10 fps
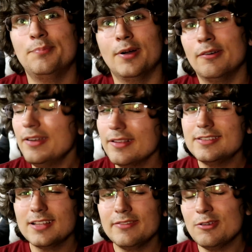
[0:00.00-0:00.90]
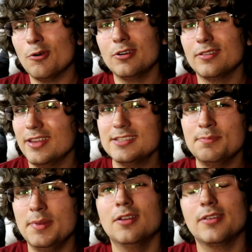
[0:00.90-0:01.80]
But realistically, if you order this
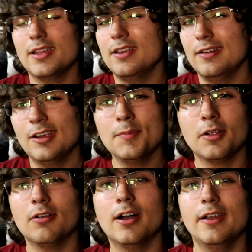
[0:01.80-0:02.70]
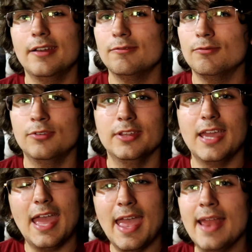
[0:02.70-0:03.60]
build right here, you're going to run really
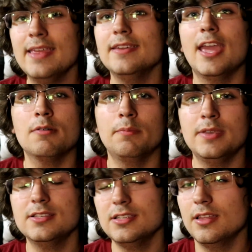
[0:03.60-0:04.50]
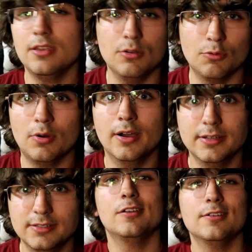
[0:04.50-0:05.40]
any game on PC that you
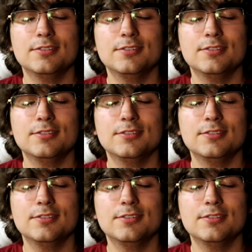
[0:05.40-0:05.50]
want.